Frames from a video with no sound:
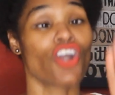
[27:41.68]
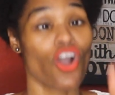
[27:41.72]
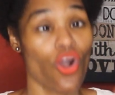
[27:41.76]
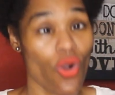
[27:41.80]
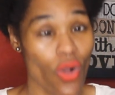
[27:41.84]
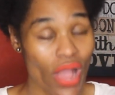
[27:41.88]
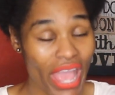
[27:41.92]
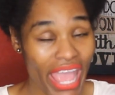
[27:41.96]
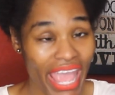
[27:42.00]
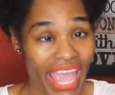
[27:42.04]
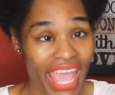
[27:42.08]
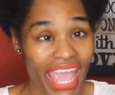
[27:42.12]

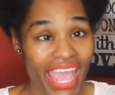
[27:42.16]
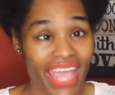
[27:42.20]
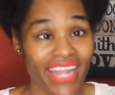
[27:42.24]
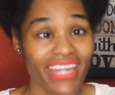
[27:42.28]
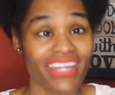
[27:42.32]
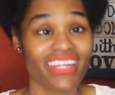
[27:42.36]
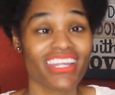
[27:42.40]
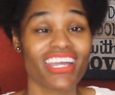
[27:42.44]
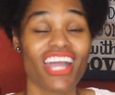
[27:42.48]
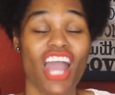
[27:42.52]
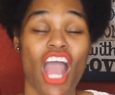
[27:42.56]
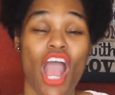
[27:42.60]
go
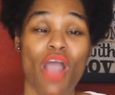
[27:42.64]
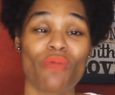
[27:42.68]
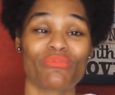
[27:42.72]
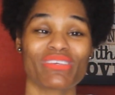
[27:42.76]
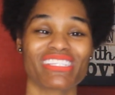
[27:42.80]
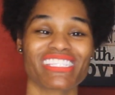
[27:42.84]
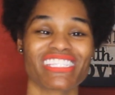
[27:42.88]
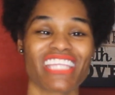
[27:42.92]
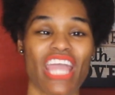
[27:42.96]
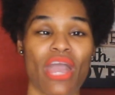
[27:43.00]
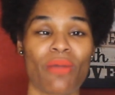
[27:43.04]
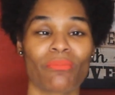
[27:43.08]
ahead in the
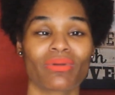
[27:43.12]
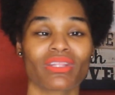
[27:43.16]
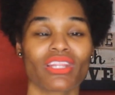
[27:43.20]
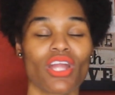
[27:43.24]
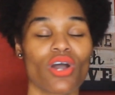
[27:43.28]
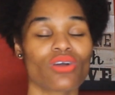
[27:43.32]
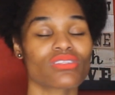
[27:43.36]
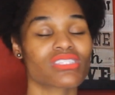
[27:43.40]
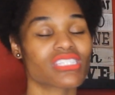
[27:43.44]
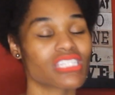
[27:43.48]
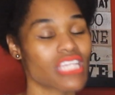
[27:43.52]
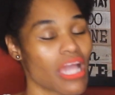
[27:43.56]
comments down
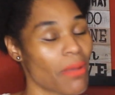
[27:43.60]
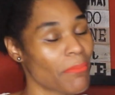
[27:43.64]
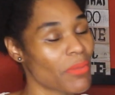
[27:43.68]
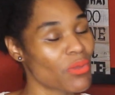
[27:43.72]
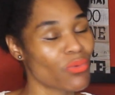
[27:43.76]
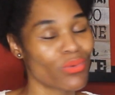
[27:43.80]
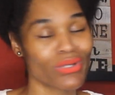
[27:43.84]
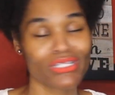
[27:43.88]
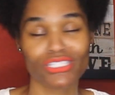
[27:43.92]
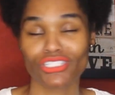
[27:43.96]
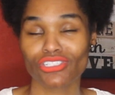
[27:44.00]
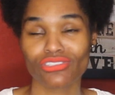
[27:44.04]
below.
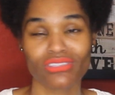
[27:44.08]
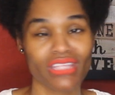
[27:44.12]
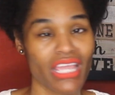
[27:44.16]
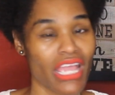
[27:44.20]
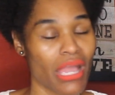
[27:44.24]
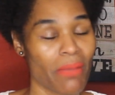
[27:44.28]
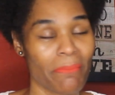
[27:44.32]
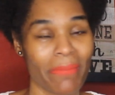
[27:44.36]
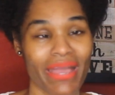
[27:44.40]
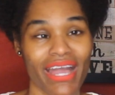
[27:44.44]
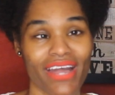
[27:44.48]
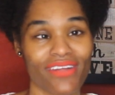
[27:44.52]
Tell me what you
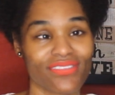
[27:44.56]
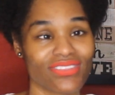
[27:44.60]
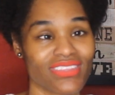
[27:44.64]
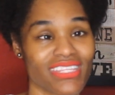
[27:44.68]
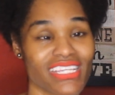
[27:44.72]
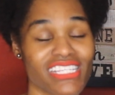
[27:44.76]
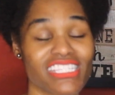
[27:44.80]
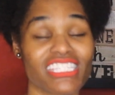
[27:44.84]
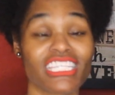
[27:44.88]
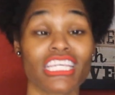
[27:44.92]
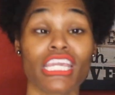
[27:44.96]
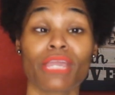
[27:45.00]
think
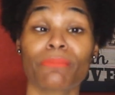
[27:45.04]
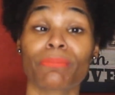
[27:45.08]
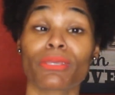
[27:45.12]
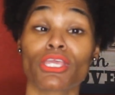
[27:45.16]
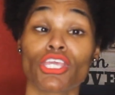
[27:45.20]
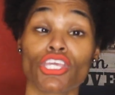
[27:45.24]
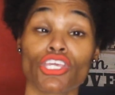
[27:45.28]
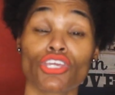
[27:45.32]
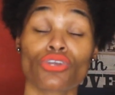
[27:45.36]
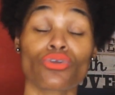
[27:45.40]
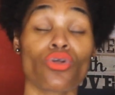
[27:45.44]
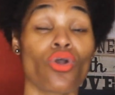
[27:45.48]
about this.
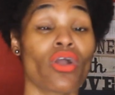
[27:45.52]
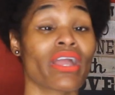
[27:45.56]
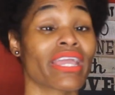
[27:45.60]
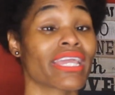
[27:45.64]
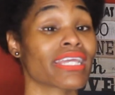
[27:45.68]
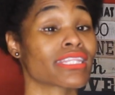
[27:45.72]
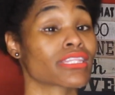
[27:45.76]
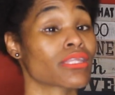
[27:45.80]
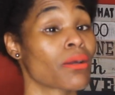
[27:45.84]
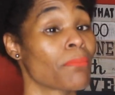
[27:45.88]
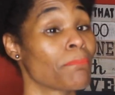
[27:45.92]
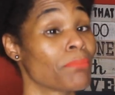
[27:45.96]
Keep it cute
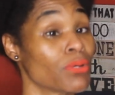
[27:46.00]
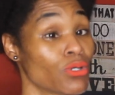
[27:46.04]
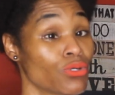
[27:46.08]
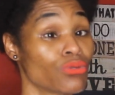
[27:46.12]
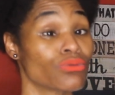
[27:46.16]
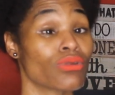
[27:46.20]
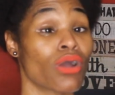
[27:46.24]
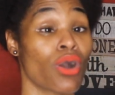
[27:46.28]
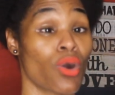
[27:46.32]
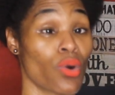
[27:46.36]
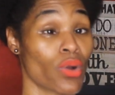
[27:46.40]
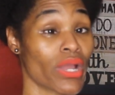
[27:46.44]
or get the
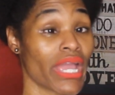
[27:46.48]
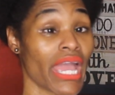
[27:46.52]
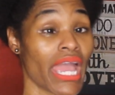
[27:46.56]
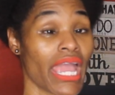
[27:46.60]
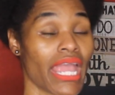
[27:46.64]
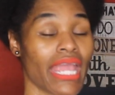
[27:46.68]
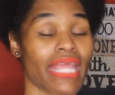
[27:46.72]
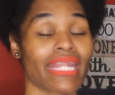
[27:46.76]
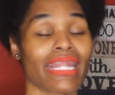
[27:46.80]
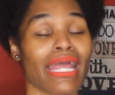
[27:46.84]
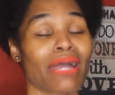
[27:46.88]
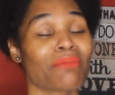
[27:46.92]
boot,
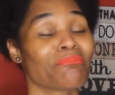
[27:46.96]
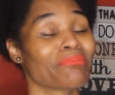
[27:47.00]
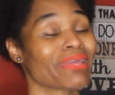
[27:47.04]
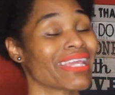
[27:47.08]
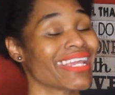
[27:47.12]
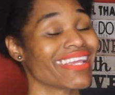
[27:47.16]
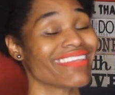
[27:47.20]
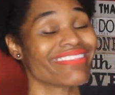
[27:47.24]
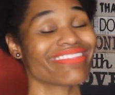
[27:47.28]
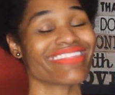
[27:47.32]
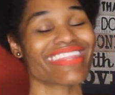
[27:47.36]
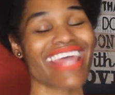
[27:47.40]
okay? And I
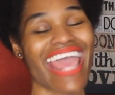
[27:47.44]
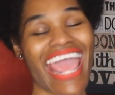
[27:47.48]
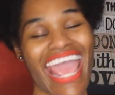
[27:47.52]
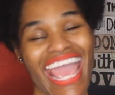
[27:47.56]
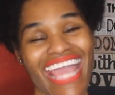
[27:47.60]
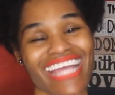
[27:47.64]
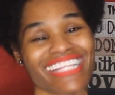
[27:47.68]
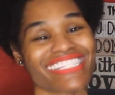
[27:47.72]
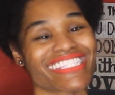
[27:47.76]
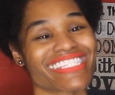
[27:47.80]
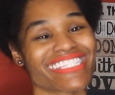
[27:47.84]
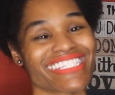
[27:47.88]
mean
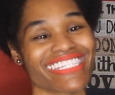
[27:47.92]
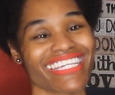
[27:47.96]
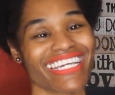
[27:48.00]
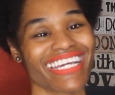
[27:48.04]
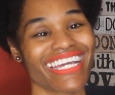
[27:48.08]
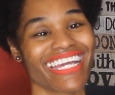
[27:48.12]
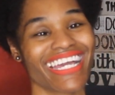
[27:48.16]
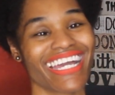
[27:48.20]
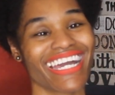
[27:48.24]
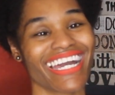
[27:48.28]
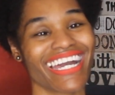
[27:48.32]
that,